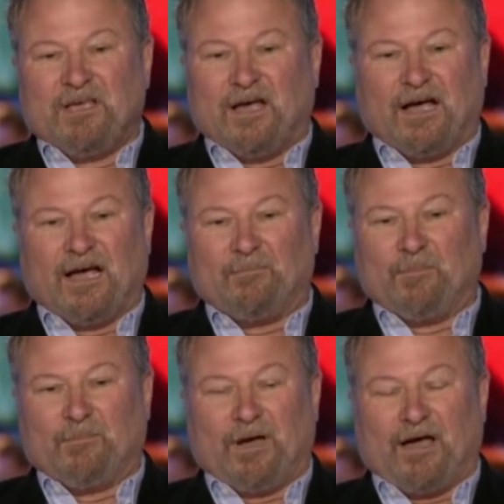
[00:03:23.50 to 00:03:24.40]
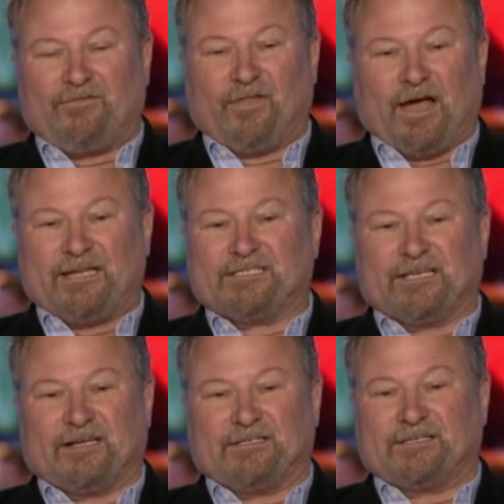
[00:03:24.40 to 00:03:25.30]
Um, I'll fly to
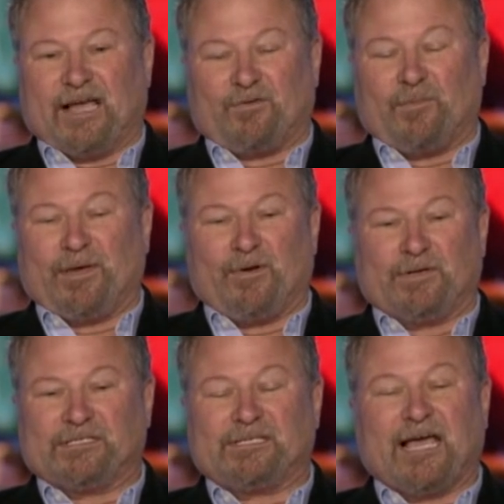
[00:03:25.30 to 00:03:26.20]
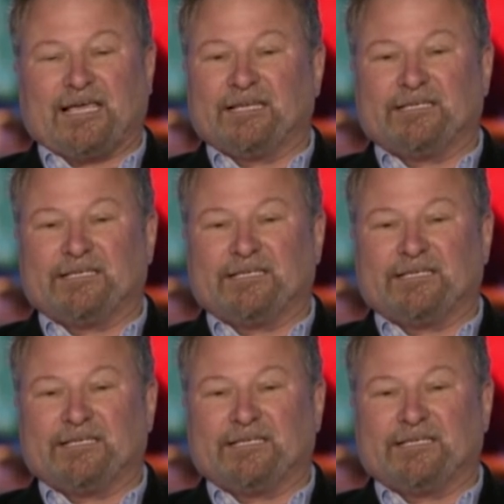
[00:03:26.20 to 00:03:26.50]
Sa Sacramento in a second